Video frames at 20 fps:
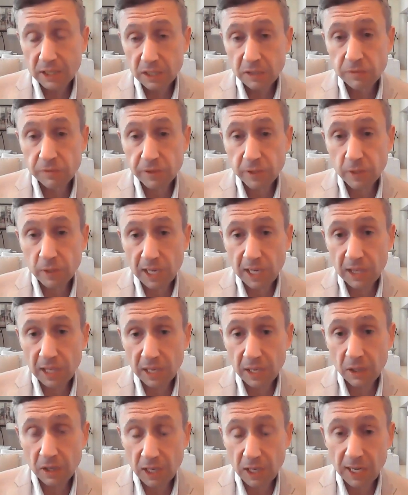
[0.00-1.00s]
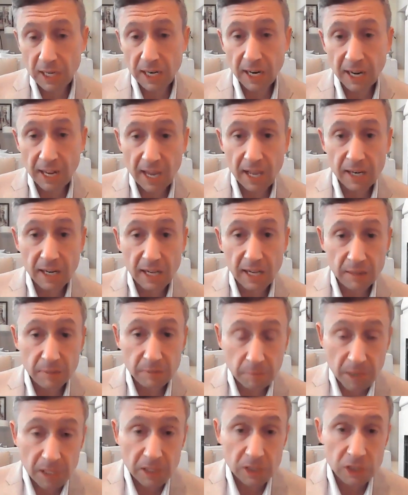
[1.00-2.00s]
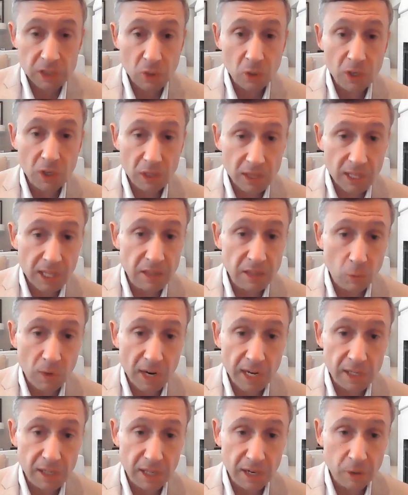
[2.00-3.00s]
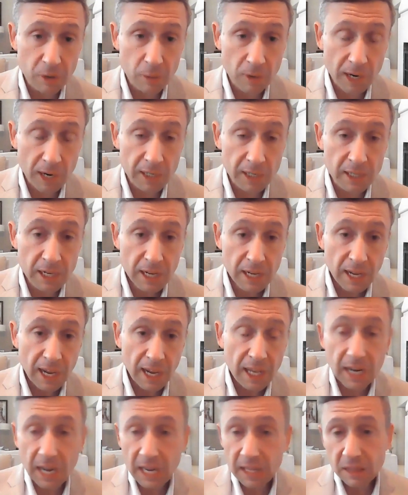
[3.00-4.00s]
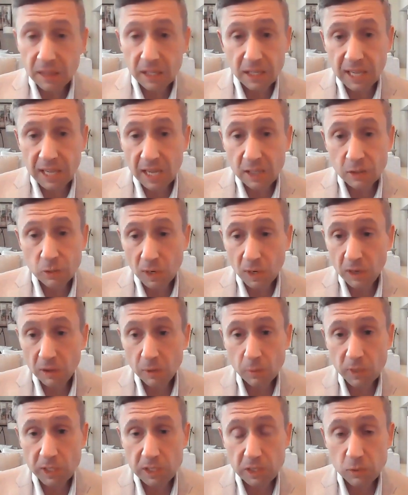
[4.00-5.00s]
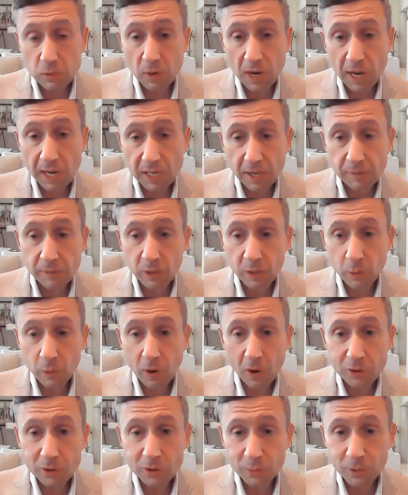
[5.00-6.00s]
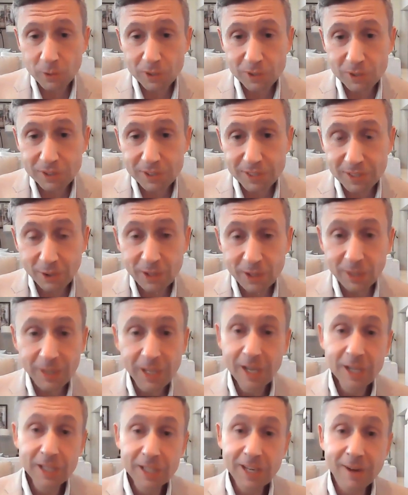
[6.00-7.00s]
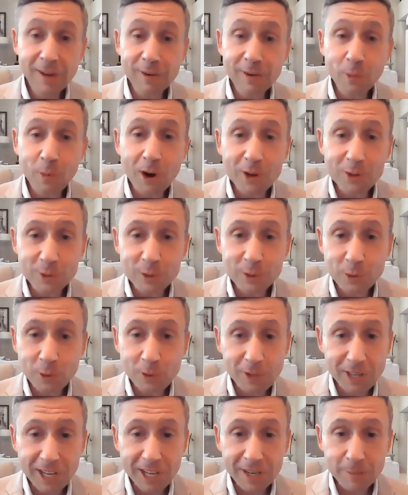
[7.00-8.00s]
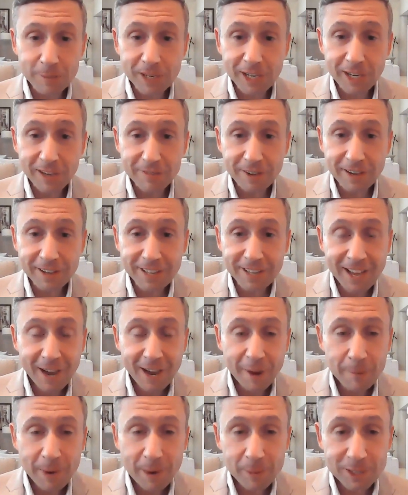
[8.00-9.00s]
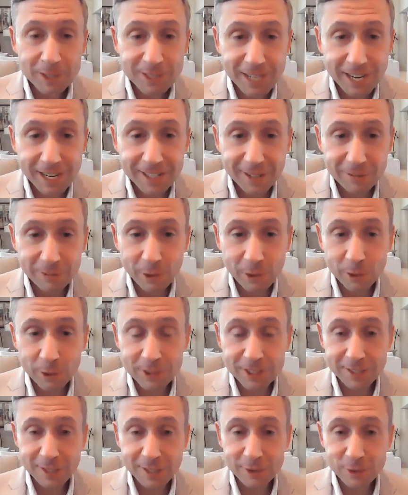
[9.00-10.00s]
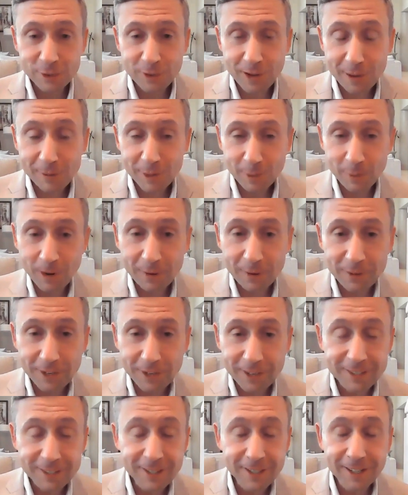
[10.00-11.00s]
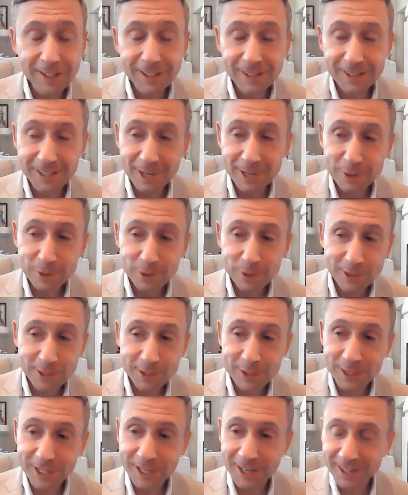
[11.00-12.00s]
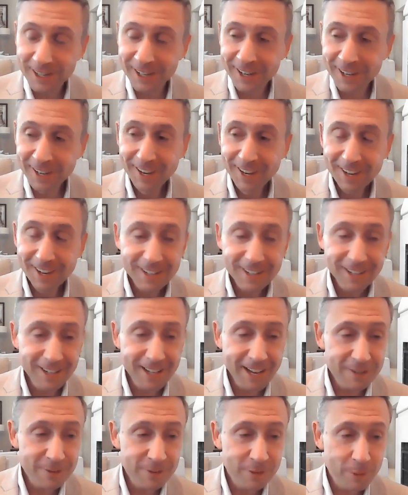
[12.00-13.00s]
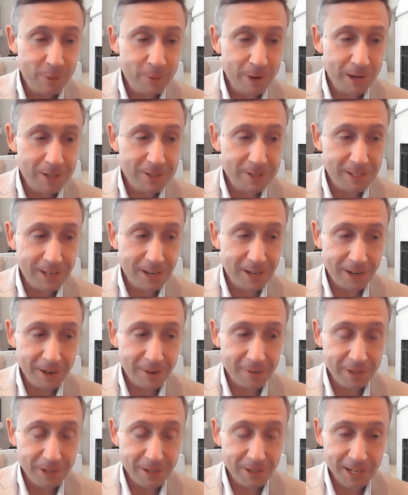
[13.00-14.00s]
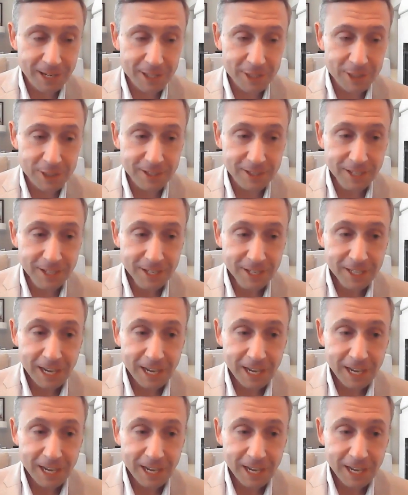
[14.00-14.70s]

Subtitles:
just feel like they could get ahead. And Minnesota led the way there, right? And I think that's one of the reasons why Governor Walz was, Governor Walz was sort of like me. If I remember saying to folks as I was traveling around the country this the last few months of the election,